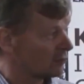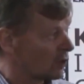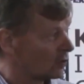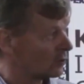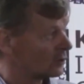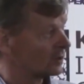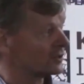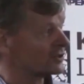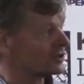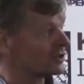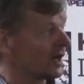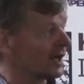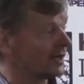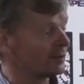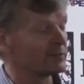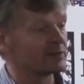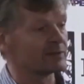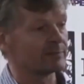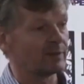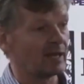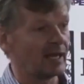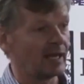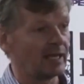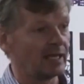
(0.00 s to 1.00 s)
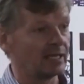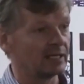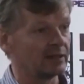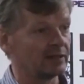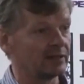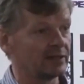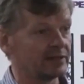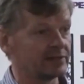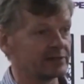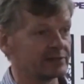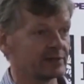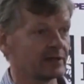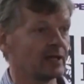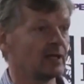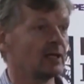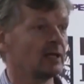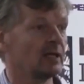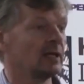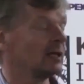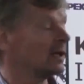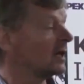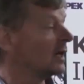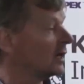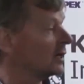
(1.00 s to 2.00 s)
role that China was playing in this
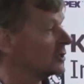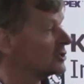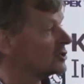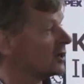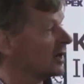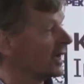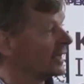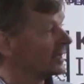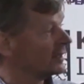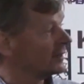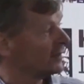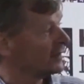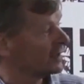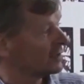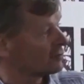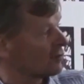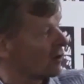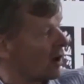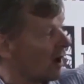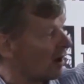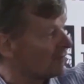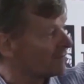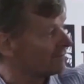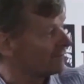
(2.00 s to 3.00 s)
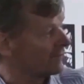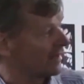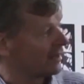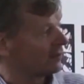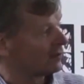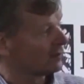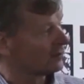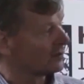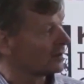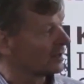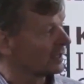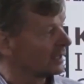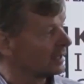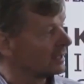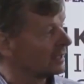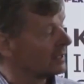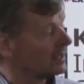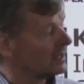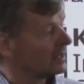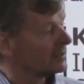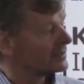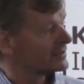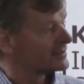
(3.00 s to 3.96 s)
trade. And the graph there on the